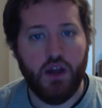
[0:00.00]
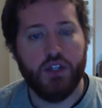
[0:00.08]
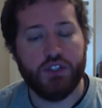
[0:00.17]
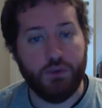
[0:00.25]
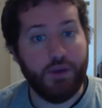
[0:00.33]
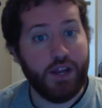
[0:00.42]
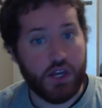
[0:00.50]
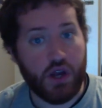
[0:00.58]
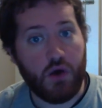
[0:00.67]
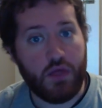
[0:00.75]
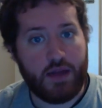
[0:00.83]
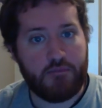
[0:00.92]
So we
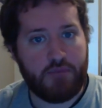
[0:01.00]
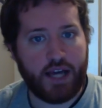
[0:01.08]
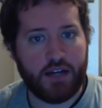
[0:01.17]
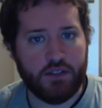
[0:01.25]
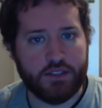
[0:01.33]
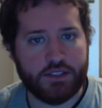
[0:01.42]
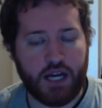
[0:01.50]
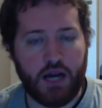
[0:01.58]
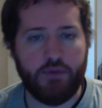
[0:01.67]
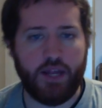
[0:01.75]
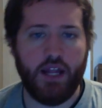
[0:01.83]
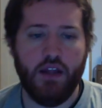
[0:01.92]
know that battle is
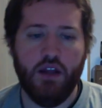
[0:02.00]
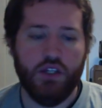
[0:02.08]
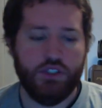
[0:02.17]
coming.